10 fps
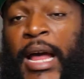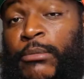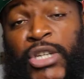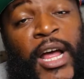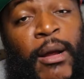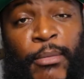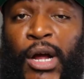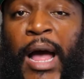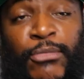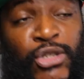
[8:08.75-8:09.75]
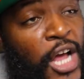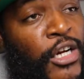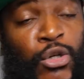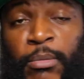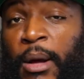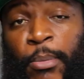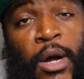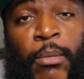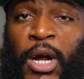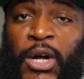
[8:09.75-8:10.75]
I'm trying, bro. I'm trying to do my
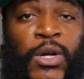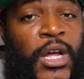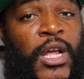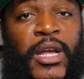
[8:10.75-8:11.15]
part, bro.